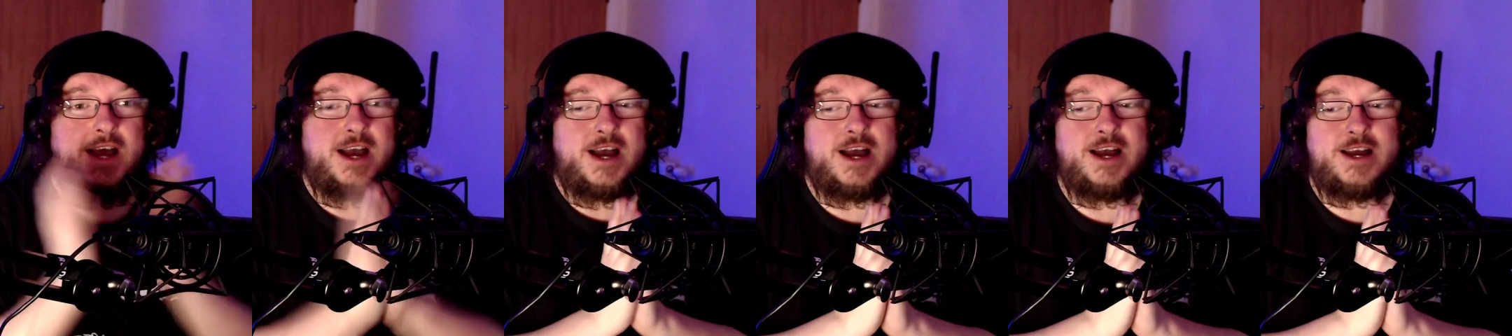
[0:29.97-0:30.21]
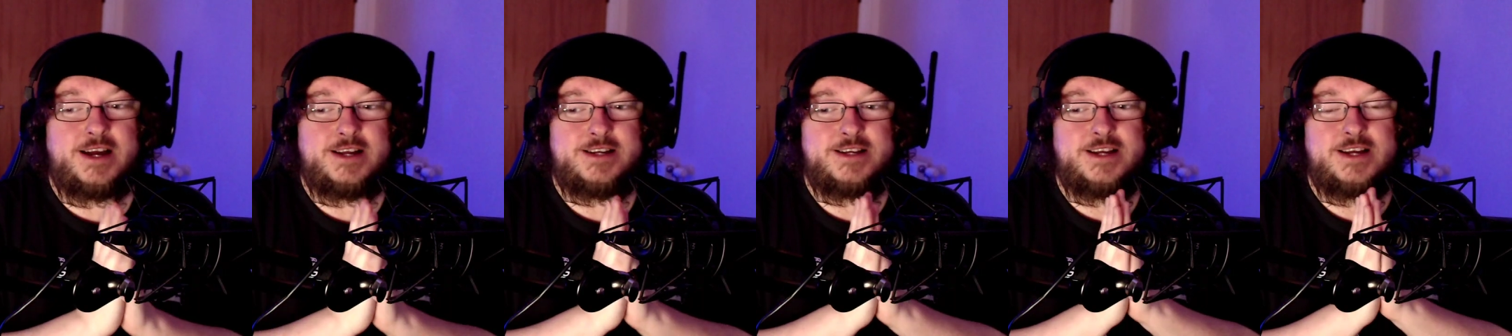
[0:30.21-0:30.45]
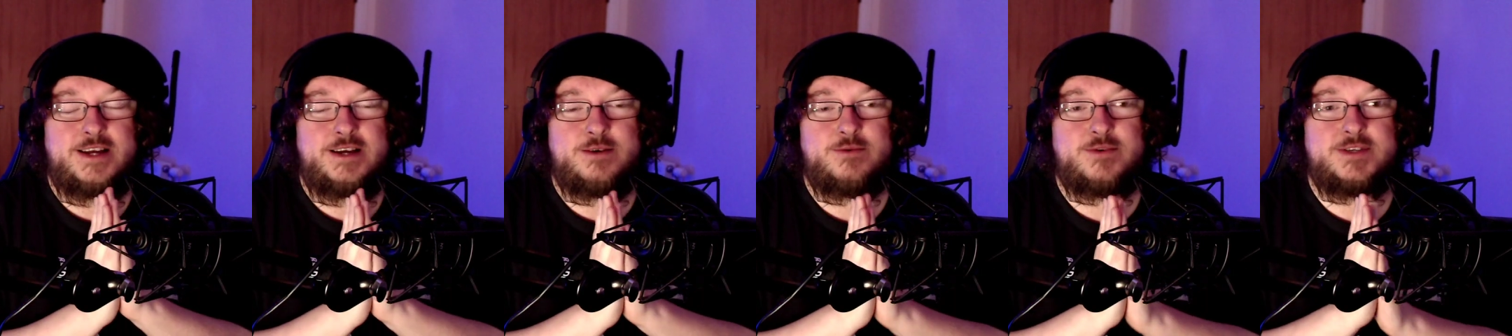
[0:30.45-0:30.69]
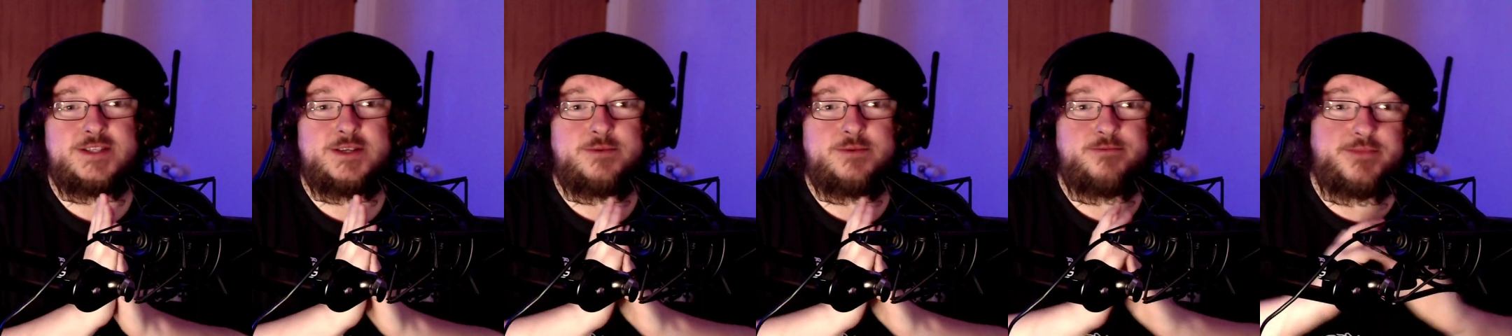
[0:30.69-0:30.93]
and it
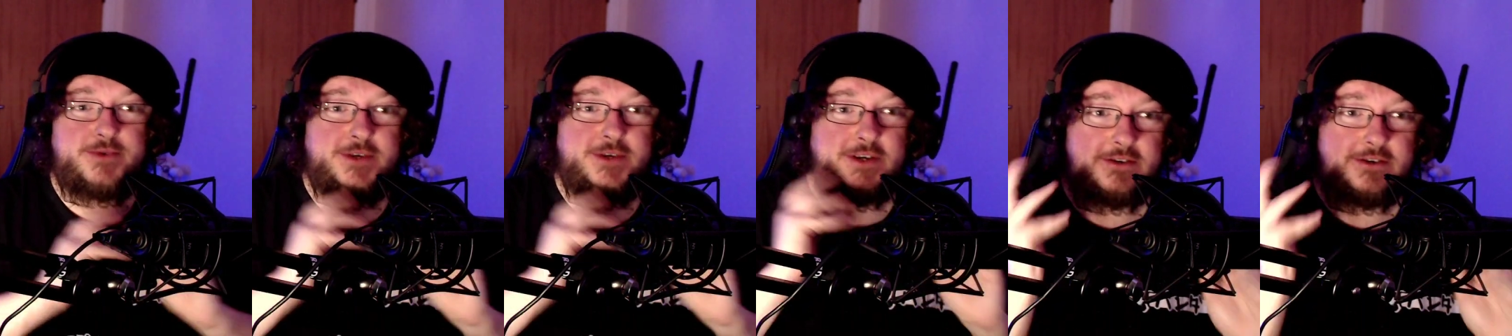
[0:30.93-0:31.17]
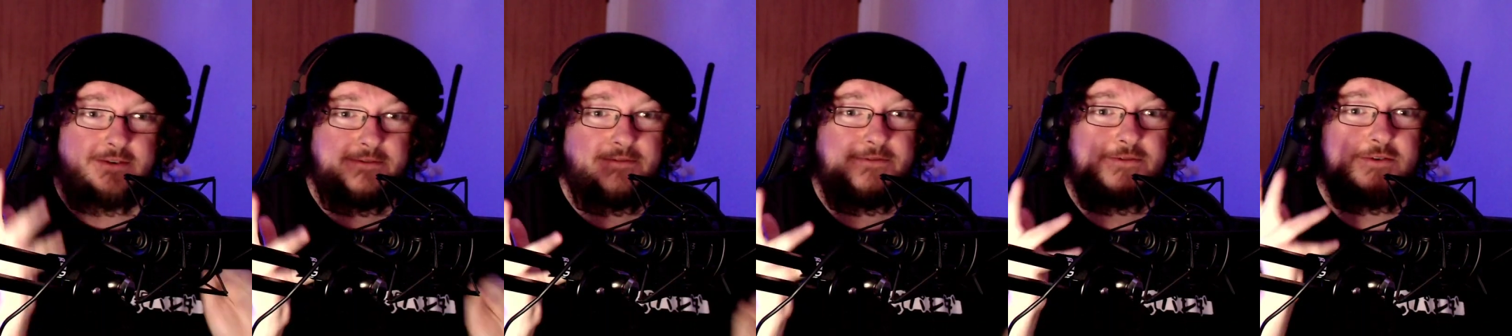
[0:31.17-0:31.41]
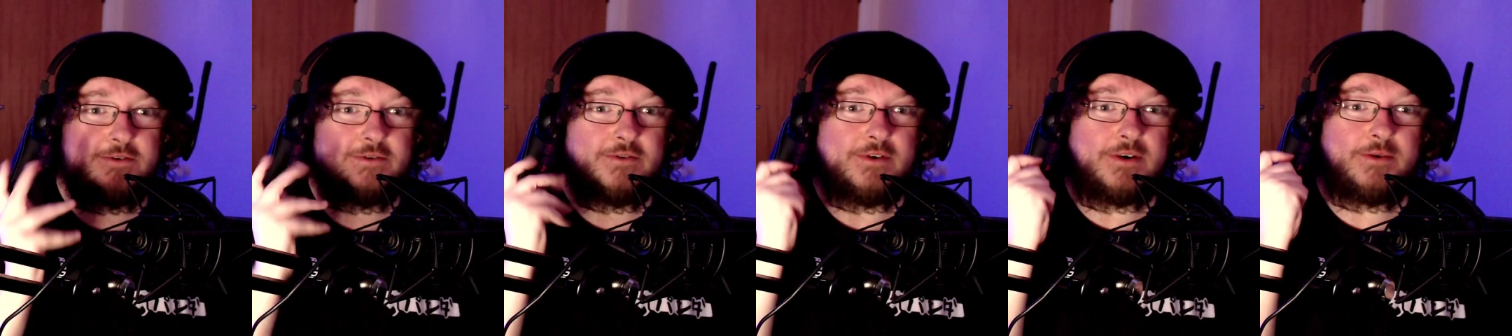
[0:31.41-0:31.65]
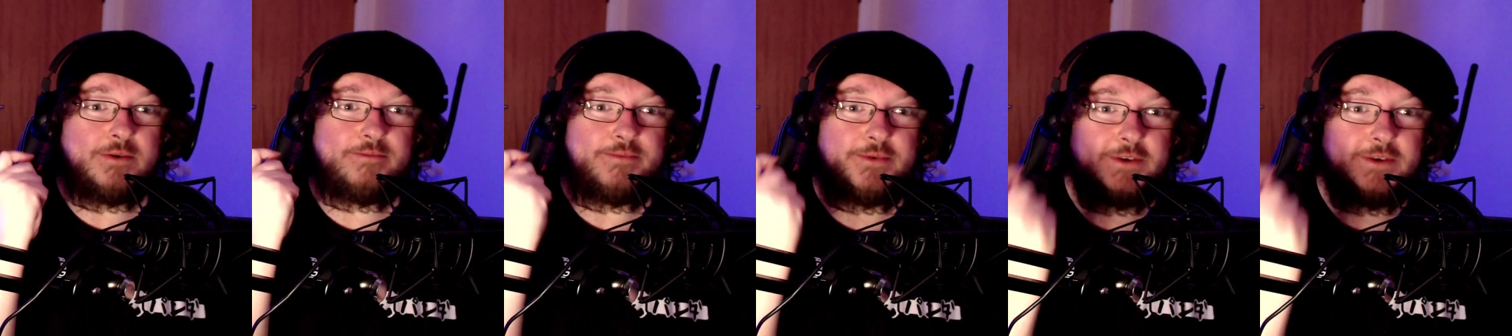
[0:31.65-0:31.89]
was a
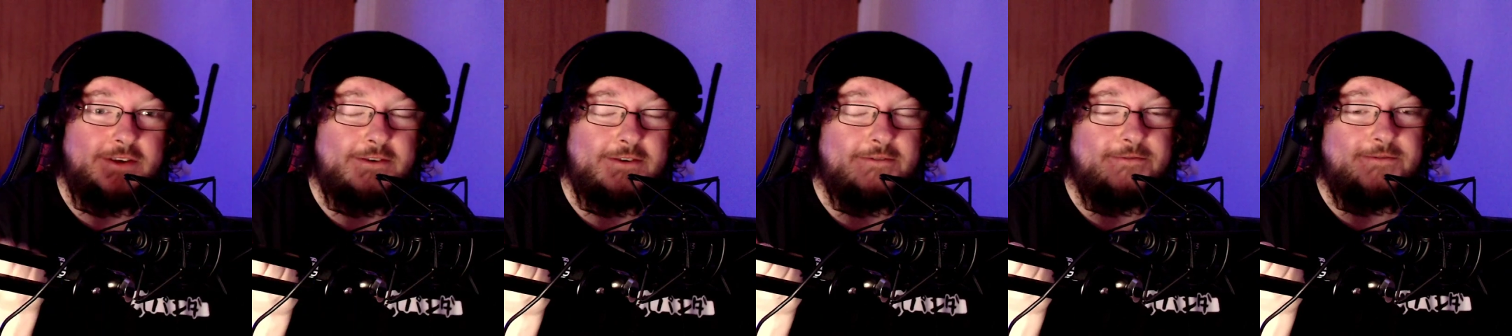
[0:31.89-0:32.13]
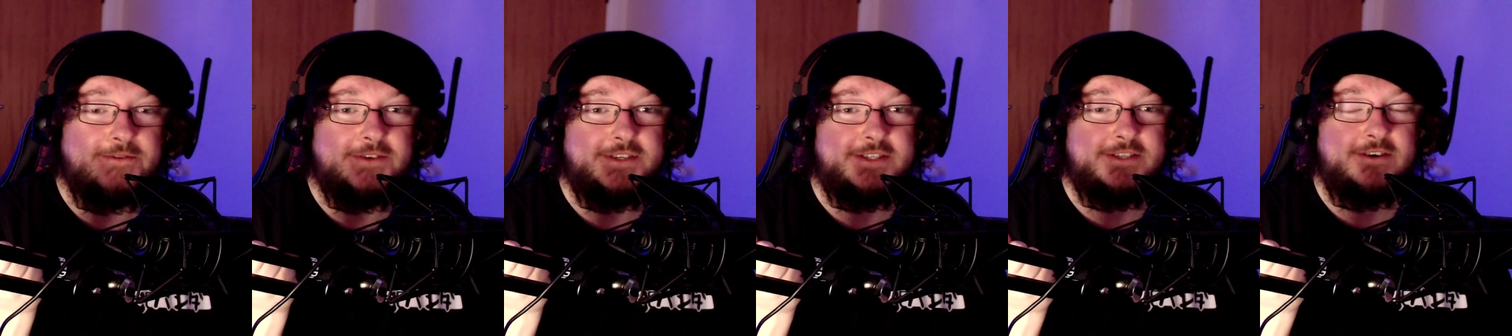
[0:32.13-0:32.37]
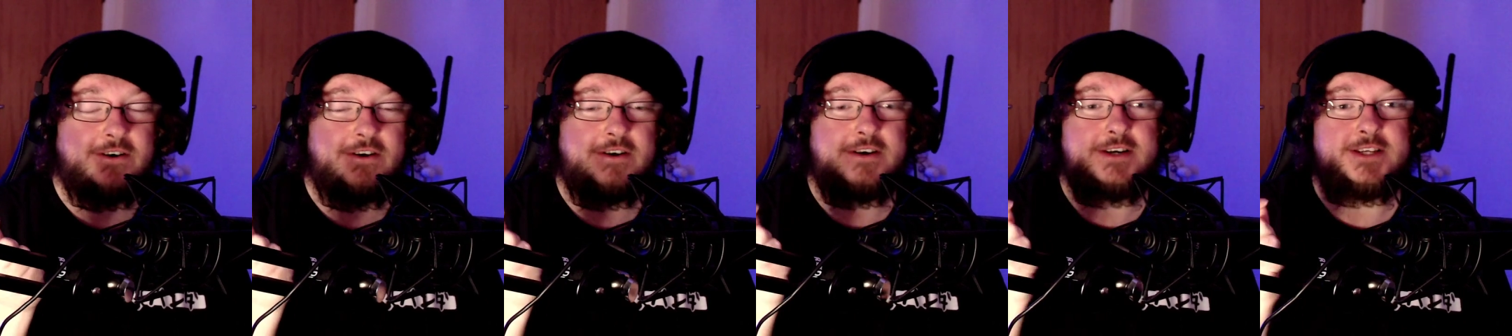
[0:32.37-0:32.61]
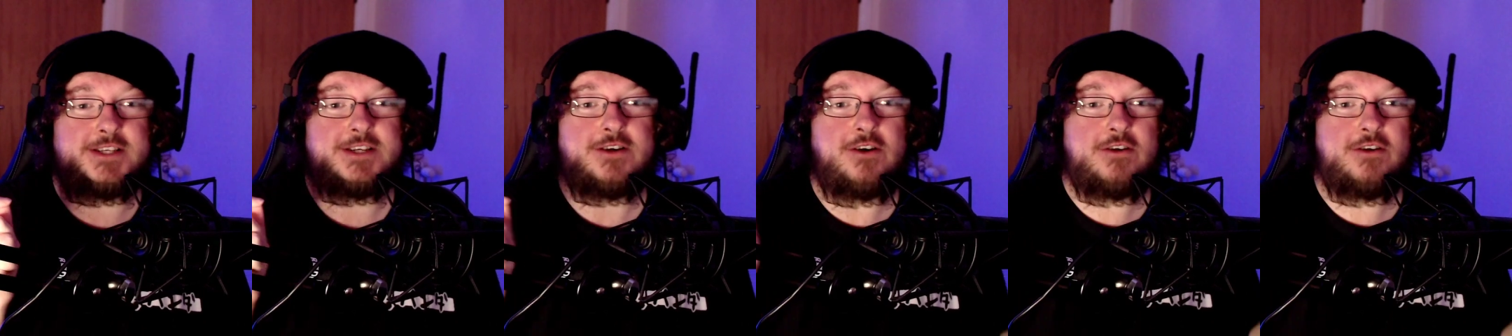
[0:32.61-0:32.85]
beautiful, beautiful song.
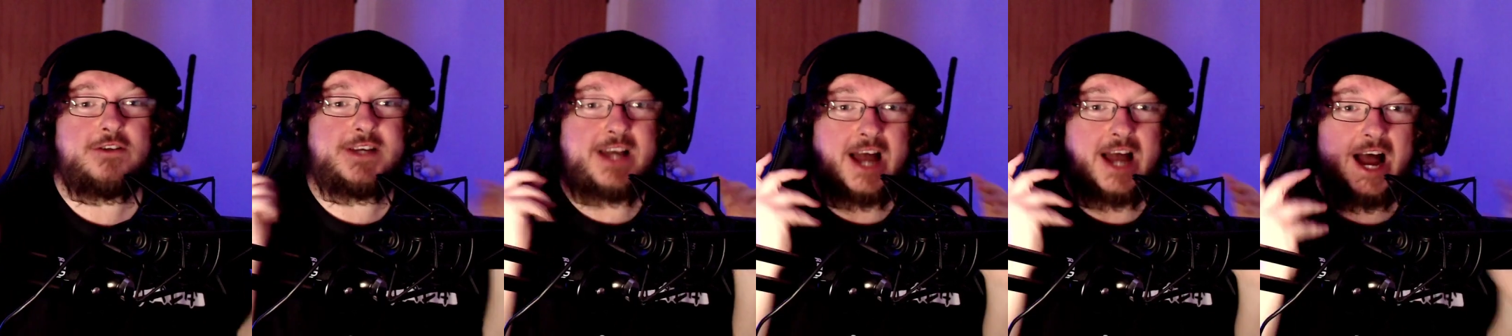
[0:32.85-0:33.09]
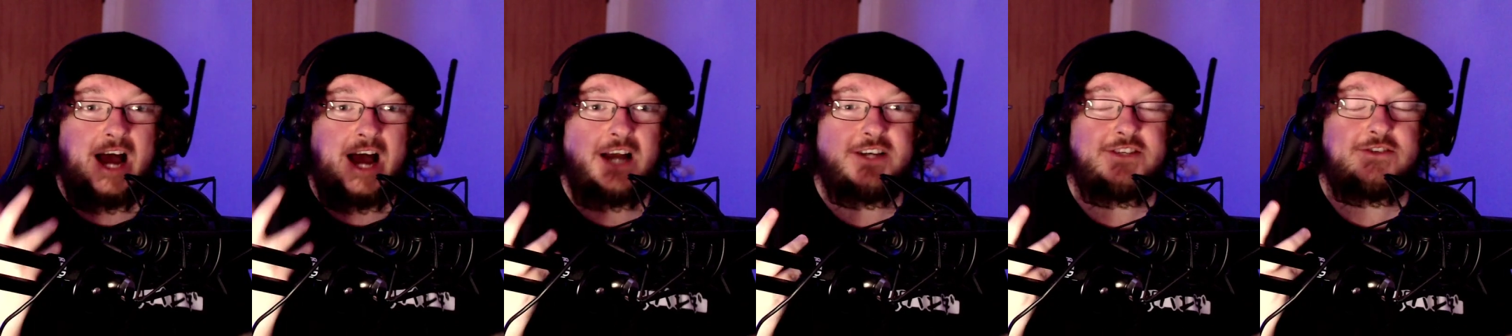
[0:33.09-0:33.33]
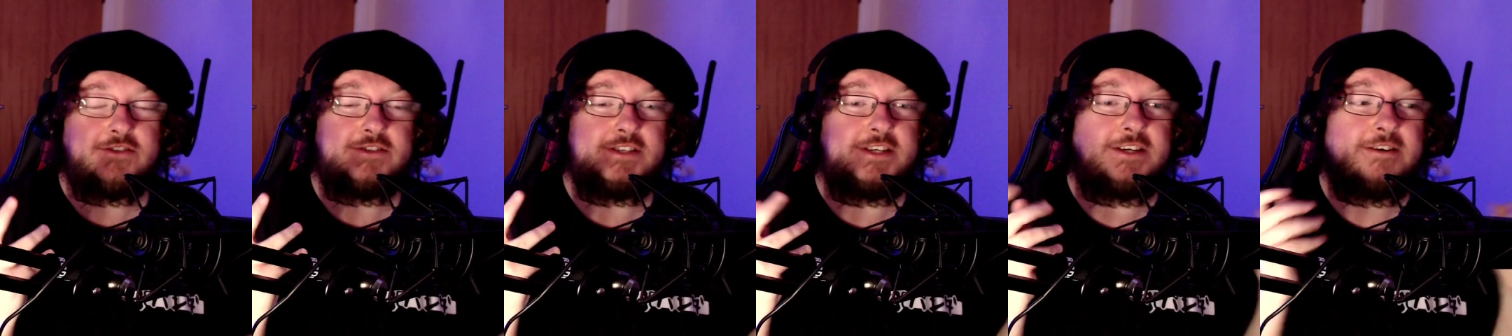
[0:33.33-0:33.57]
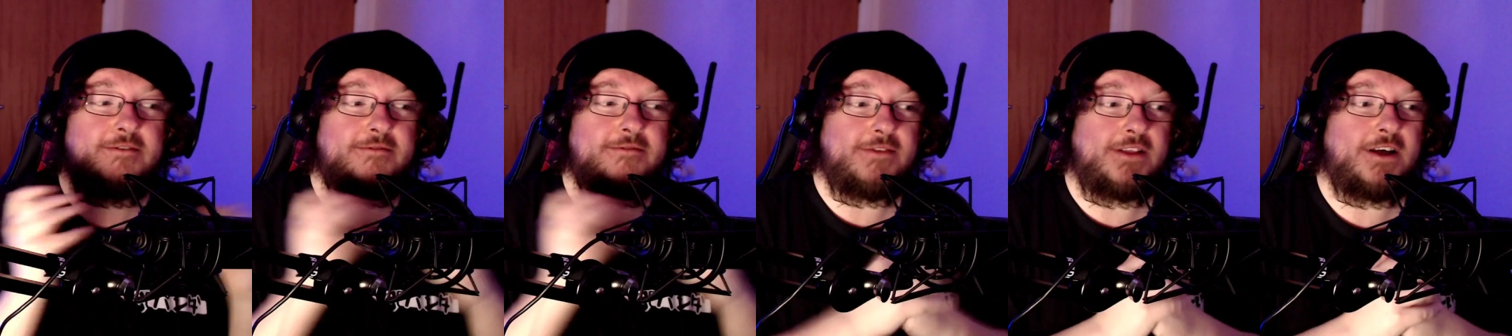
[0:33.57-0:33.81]
It's called
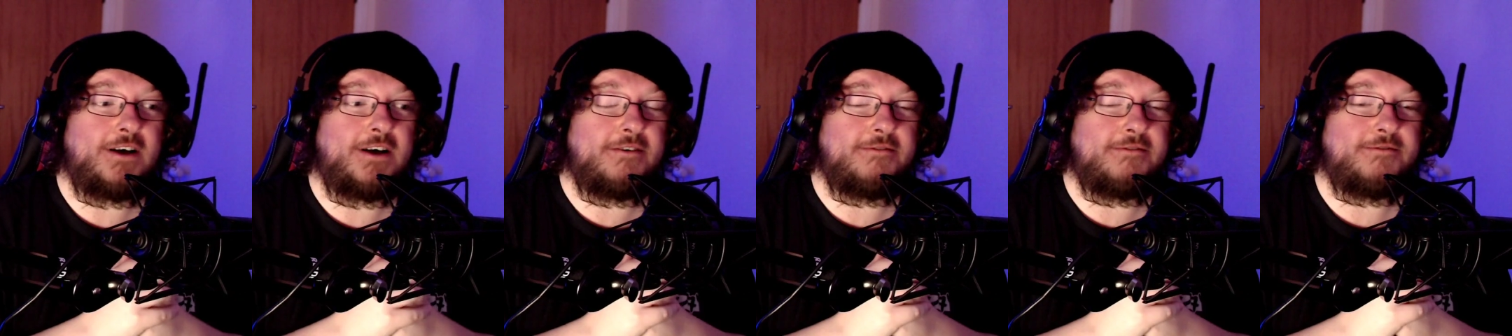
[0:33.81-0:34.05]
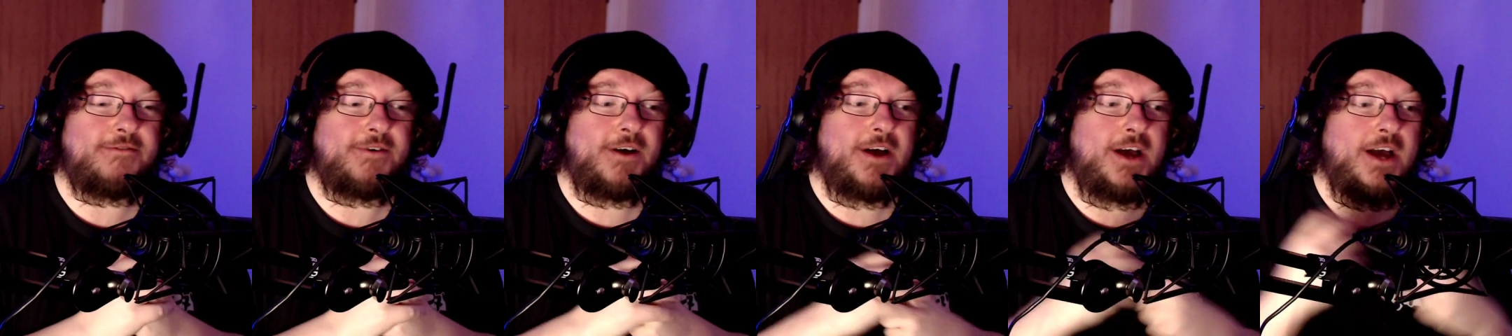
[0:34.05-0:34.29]
Casualty of Love,